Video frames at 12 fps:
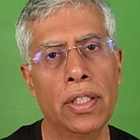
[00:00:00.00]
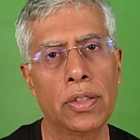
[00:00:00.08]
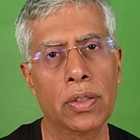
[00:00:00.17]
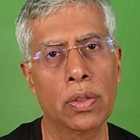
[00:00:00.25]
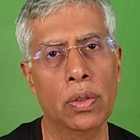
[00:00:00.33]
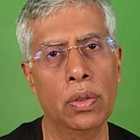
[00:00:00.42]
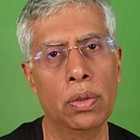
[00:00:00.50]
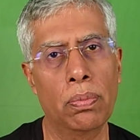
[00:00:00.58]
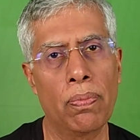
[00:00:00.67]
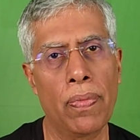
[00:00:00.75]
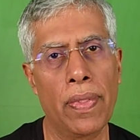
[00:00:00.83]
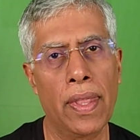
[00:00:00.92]
So,
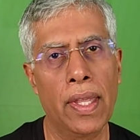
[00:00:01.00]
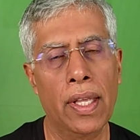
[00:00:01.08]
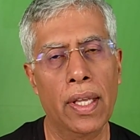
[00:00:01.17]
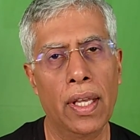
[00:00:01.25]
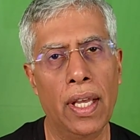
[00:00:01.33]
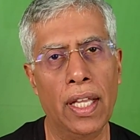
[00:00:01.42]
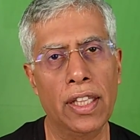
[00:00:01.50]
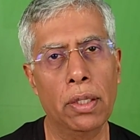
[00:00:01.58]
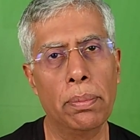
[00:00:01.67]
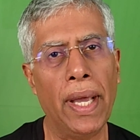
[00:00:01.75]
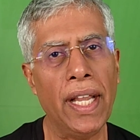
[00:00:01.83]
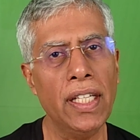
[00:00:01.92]
and
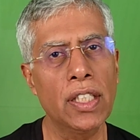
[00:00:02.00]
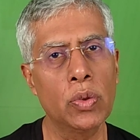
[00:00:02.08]
the mind